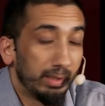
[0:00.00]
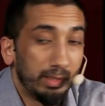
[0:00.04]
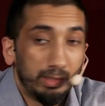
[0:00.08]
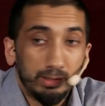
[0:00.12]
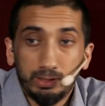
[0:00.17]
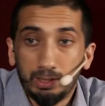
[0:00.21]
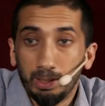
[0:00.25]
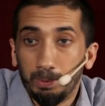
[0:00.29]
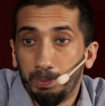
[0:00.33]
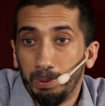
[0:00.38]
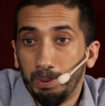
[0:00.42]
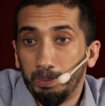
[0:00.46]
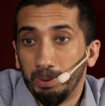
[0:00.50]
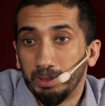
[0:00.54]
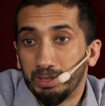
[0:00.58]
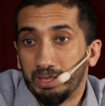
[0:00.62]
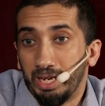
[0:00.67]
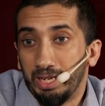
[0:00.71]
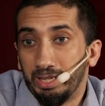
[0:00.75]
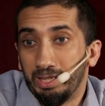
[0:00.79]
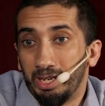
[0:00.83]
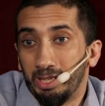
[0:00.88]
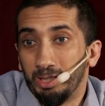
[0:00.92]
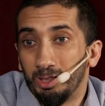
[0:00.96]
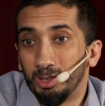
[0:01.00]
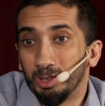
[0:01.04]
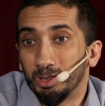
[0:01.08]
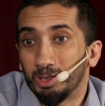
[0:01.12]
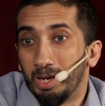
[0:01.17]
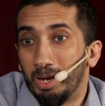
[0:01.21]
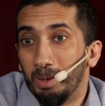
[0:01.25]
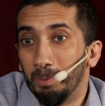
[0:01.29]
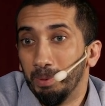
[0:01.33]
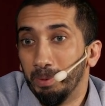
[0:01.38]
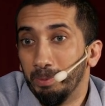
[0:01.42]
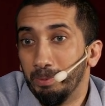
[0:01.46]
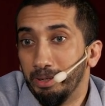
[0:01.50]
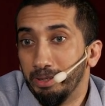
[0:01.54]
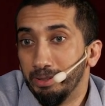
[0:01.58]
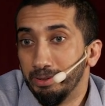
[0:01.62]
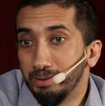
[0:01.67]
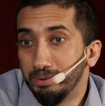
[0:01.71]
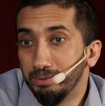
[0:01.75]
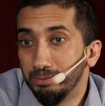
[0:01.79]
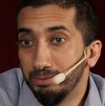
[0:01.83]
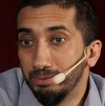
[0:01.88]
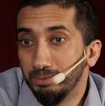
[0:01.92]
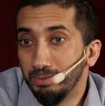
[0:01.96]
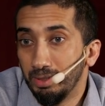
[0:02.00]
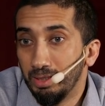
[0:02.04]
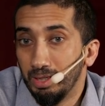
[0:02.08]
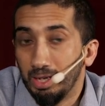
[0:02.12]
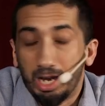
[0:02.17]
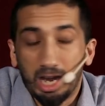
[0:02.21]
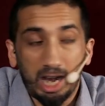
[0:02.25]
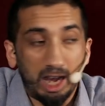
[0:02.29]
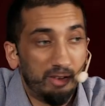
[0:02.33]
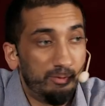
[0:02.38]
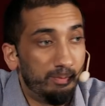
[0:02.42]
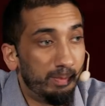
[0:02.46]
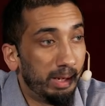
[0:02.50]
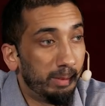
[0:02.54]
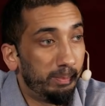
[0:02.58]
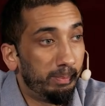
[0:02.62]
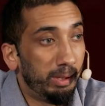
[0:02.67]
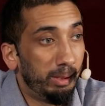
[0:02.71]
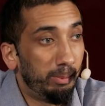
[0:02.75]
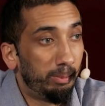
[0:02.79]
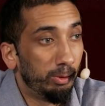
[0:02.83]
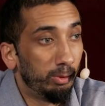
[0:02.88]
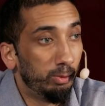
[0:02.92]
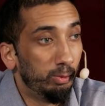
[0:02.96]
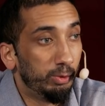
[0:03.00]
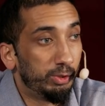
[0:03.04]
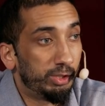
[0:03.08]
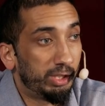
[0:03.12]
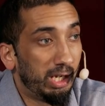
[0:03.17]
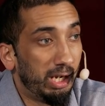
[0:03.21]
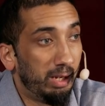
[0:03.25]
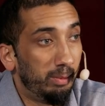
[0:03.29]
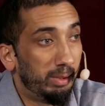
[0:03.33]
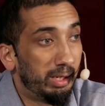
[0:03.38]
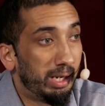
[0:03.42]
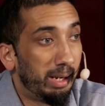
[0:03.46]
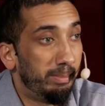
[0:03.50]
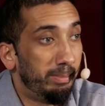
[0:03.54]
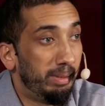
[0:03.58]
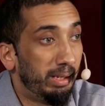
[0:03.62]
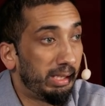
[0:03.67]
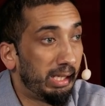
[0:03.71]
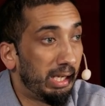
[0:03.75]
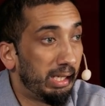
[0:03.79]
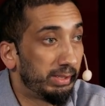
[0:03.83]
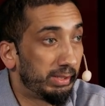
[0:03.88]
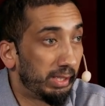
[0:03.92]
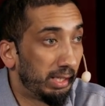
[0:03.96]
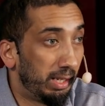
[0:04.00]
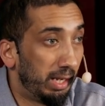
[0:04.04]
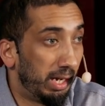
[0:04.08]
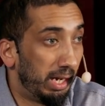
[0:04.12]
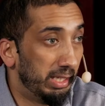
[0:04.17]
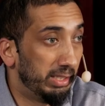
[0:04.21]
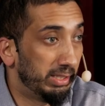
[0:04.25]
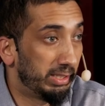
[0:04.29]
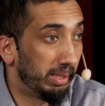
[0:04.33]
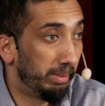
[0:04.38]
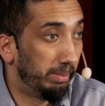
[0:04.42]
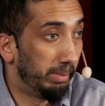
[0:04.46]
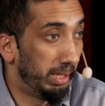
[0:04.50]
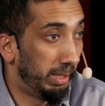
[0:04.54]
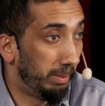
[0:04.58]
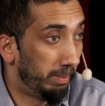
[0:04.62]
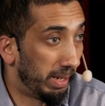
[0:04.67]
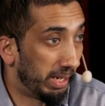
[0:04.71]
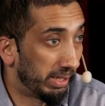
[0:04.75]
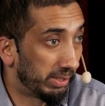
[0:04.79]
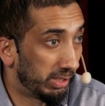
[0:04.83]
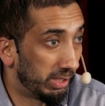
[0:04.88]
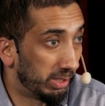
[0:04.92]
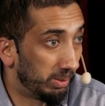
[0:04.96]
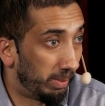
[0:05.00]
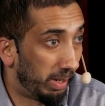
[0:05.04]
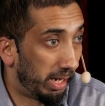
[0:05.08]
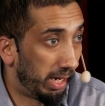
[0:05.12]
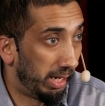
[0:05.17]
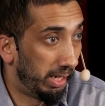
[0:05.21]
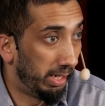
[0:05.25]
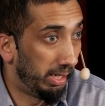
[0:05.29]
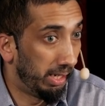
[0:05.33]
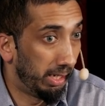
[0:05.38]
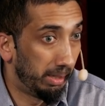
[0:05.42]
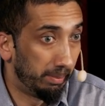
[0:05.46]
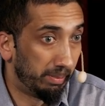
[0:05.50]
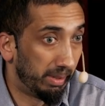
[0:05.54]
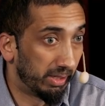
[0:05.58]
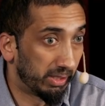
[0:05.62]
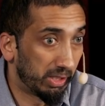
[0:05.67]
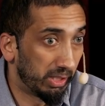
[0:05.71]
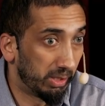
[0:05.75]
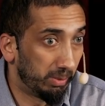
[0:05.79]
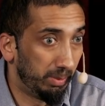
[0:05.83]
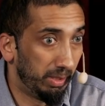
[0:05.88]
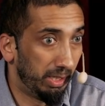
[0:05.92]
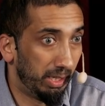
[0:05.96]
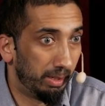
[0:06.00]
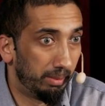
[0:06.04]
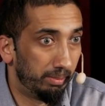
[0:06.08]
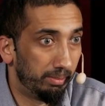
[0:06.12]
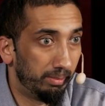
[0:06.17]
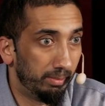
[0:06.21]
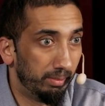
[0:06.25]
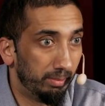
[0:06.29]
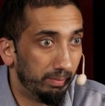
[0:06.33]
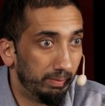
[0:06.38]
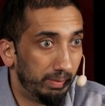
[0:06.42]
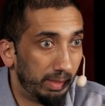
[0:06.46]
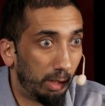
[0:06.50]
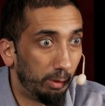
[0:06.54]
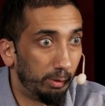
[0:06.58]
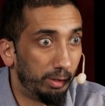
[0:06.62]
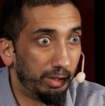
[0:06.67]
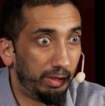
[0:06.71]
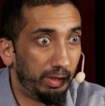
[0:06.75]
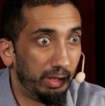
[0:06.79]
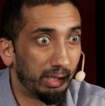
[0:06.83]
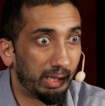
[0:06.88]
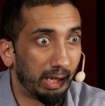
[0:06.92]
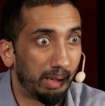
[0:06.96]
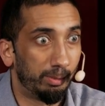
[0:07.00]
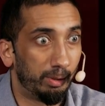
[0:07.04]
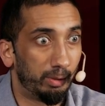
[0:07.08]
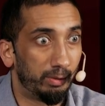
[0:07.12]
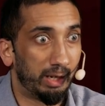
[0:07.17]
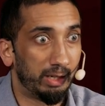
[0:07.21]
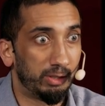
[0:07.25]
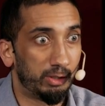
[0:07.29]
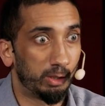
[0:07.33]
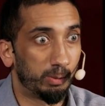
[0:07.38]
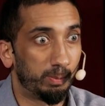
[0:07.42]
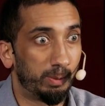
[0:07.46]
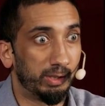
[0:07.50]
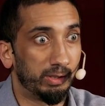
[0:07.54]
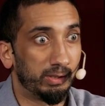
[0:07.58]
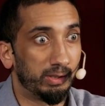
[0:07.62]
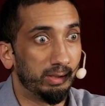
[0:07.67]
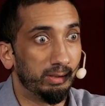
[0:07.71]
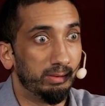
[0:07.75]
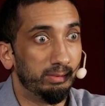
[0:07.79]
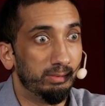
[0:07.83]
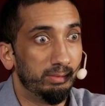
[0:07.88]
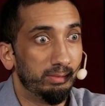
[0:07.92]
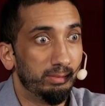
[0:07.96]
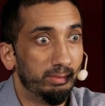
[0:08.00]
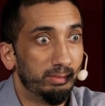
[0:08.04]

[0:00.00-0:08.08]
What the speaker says: Some people can't handle a compliment. I've met people who say when I'm making salah and somebody passes by, it messes me up. Now they think I'm a righteous person.